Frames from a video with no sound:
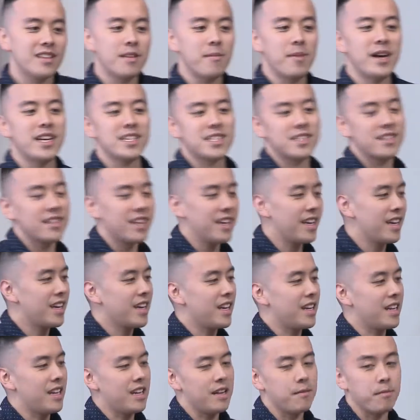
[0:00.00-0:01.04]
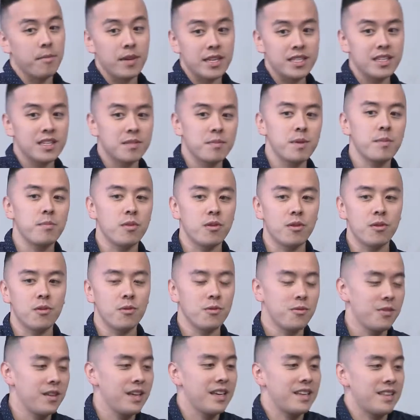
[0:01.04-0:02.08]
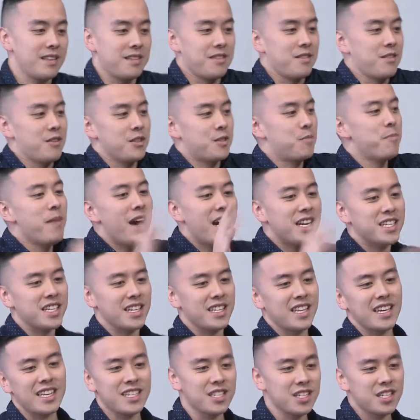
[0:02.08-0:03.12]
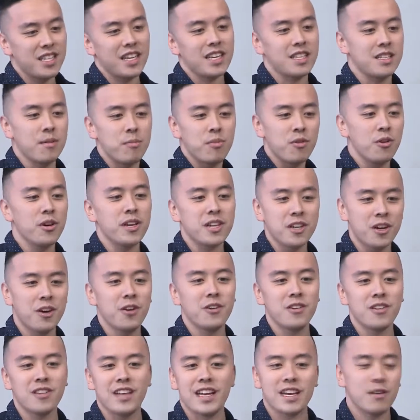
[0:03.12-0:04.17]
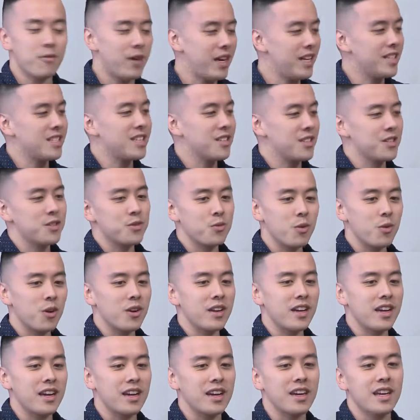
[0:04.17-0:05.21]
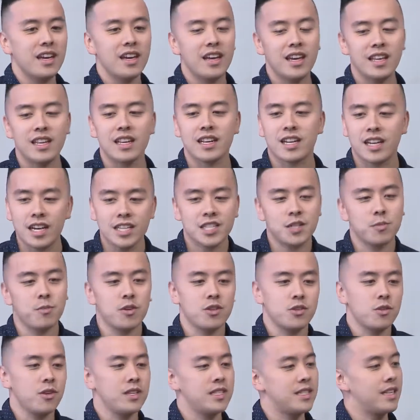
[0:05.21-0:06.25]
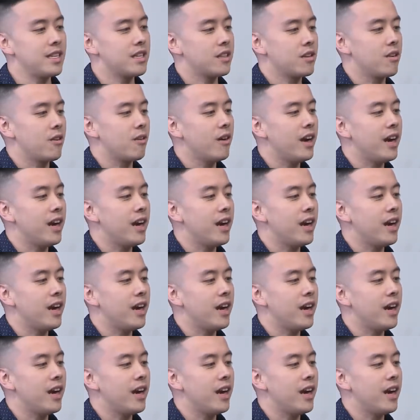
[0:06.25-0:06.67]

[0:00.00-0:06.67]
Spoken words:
the best thing, and business people think this magic. They can just like deploy code and like, why isn't this working? And then customers always think they're